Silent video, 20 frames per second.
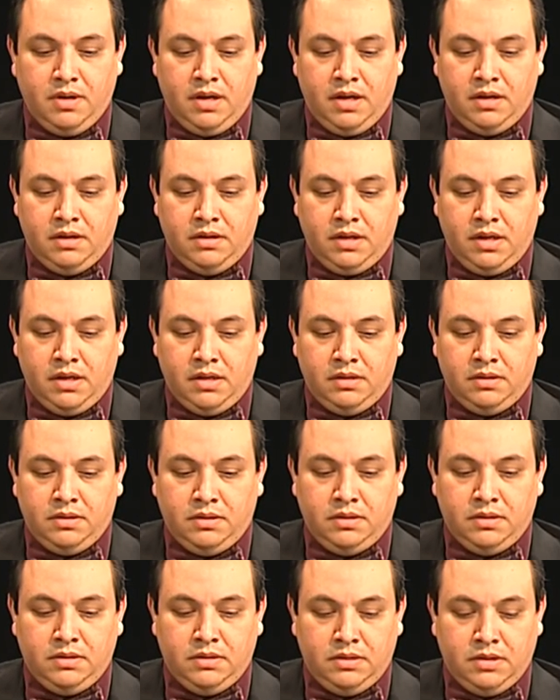and and
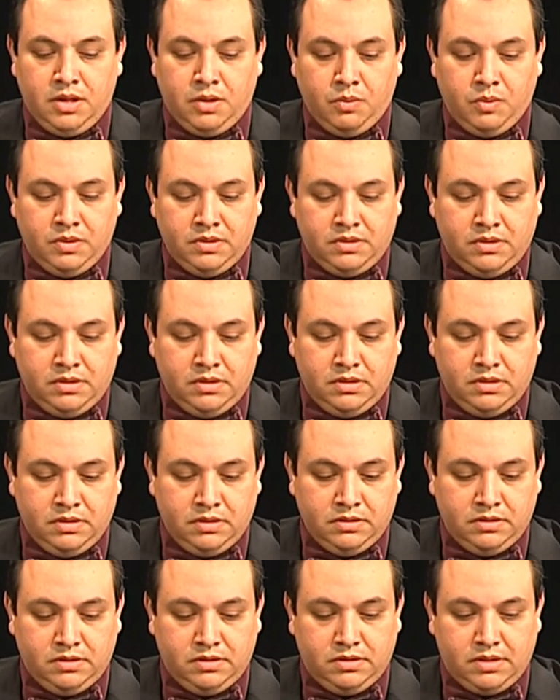there was a
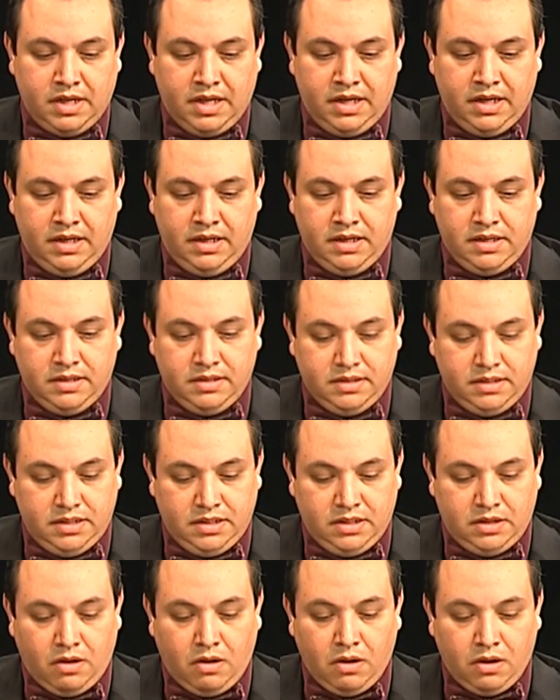there's a uh,
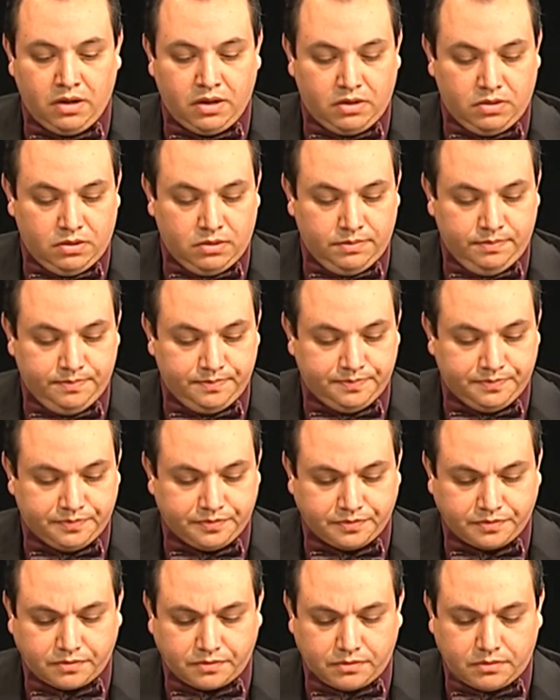an article,
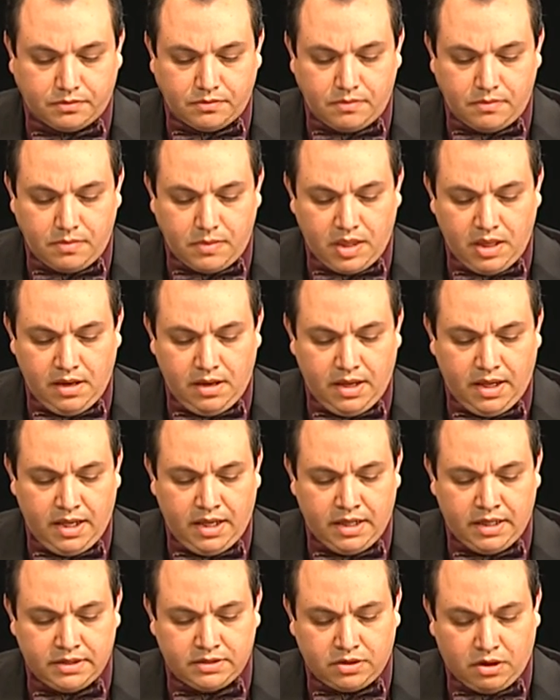
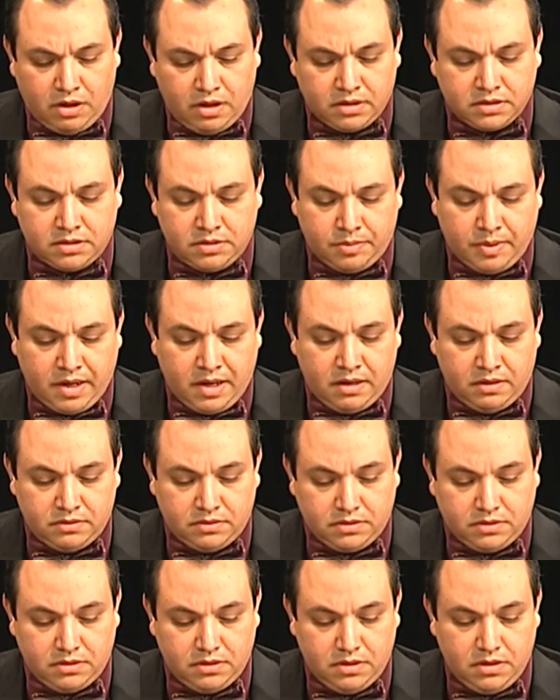and it talks
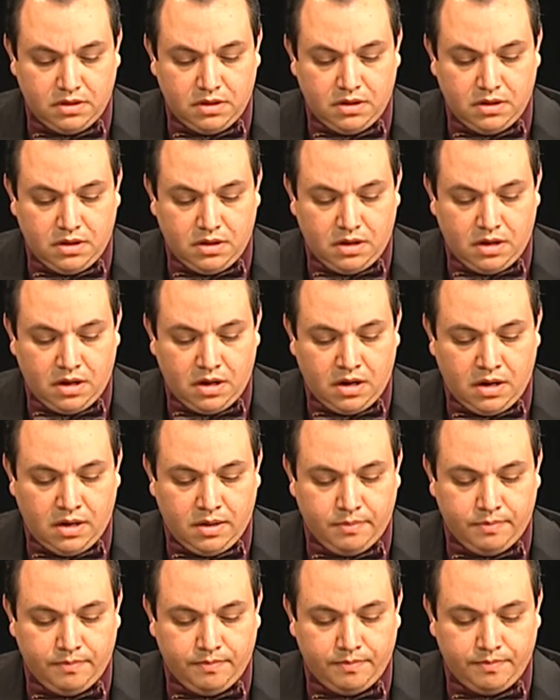about,
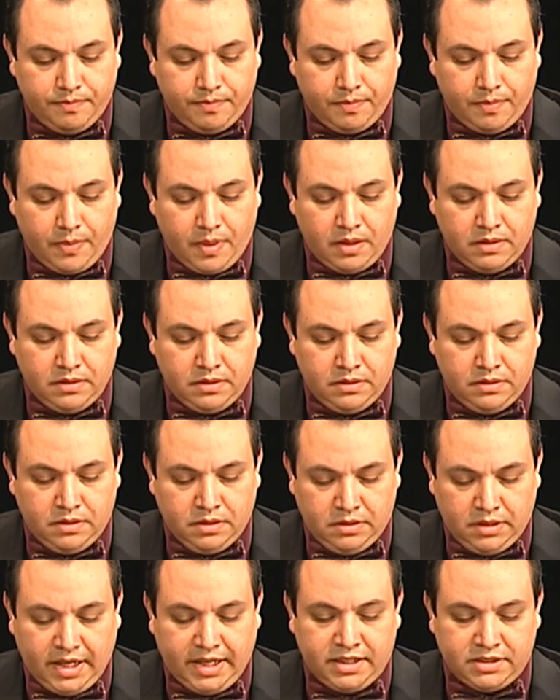uh,
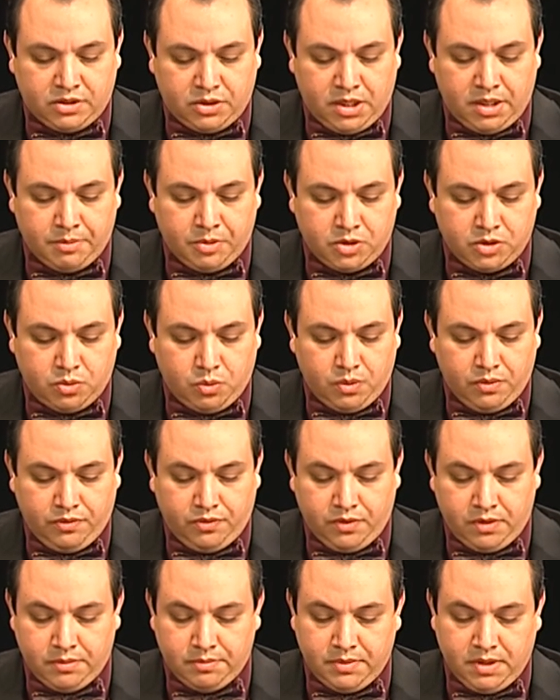the latest numbers were
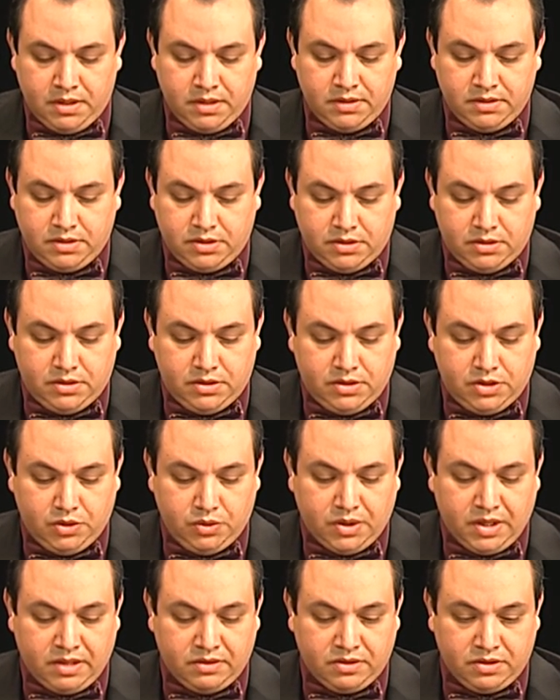from uh,
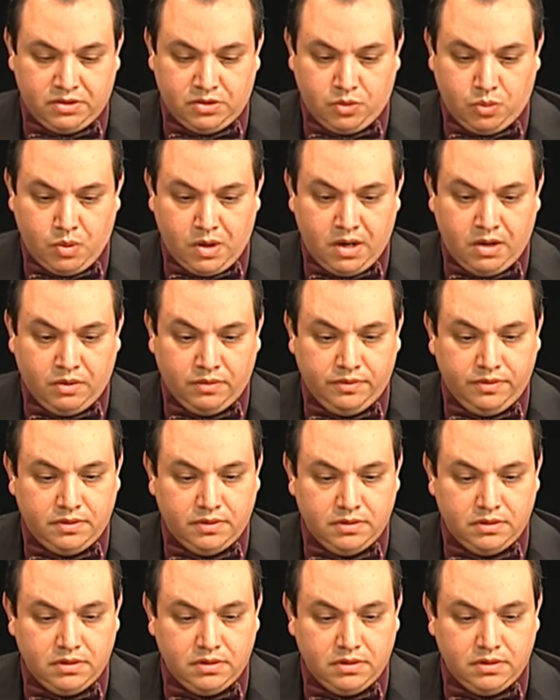2012.